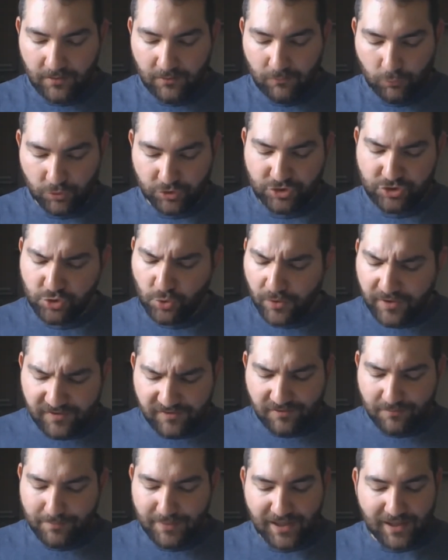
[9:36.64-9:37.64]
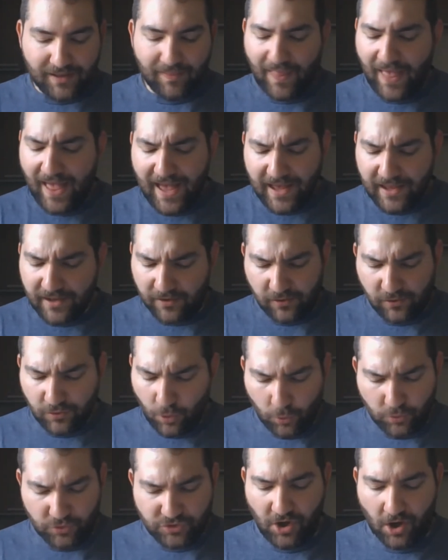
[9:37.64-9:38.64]
Rejoice and be glad,
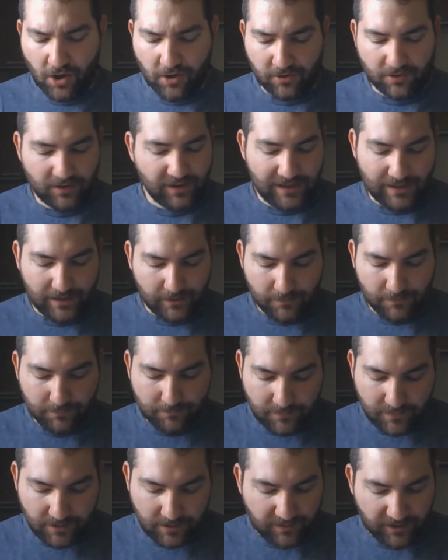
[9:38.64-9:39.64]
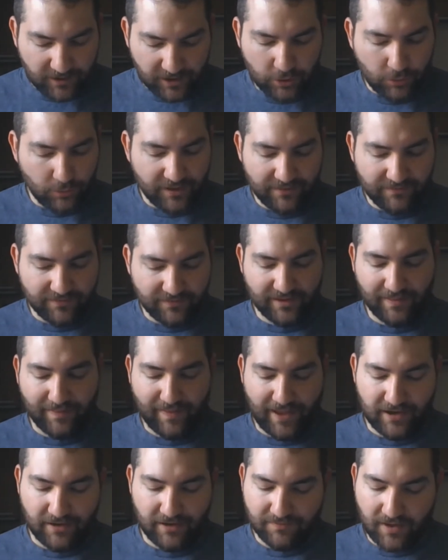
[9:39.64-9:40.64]
O daughter Edom, that you live in the
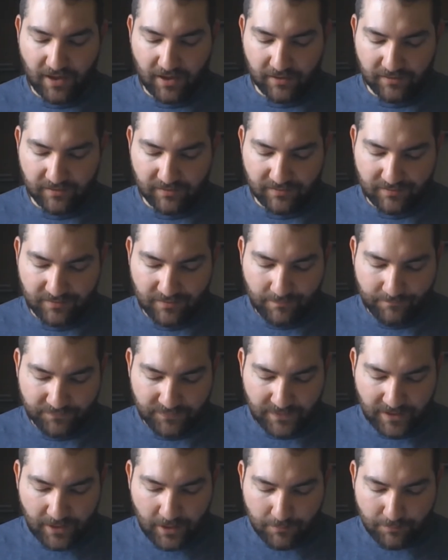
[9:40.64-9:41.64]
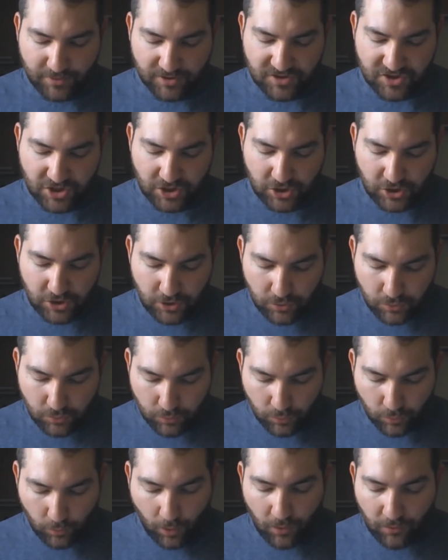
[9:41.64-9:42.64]
land of Uz. But to
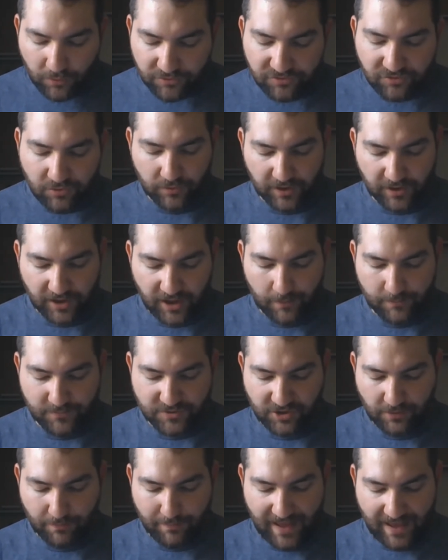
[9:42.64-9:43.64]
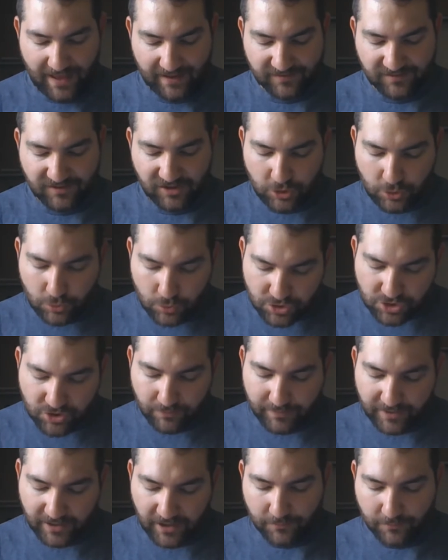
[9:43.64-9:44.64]
you also the cup shall pass. You shall
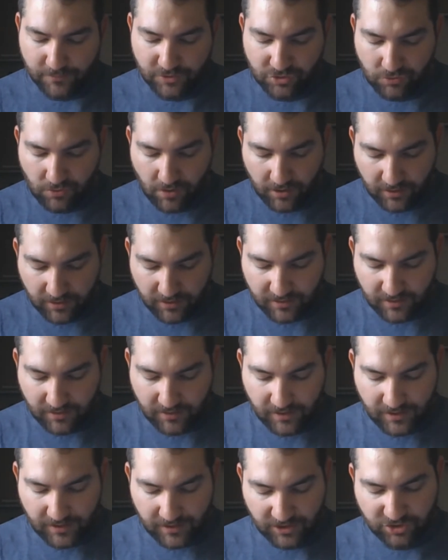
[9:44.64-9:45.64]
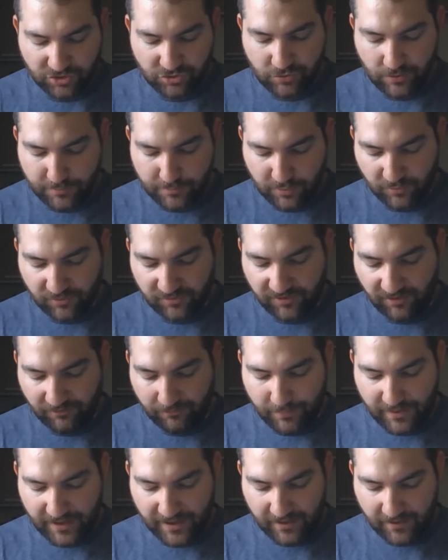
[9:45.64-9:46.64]
become drunk and strip
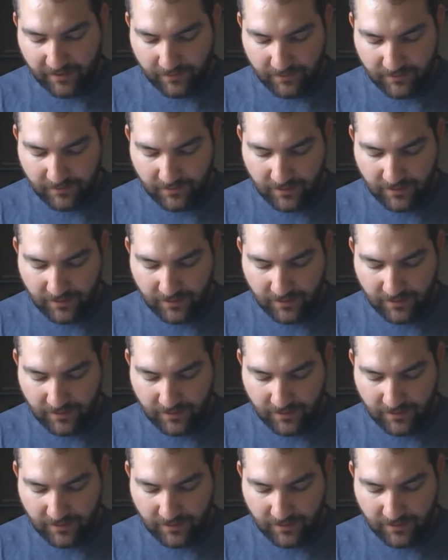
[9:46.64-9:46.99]
yourself bare.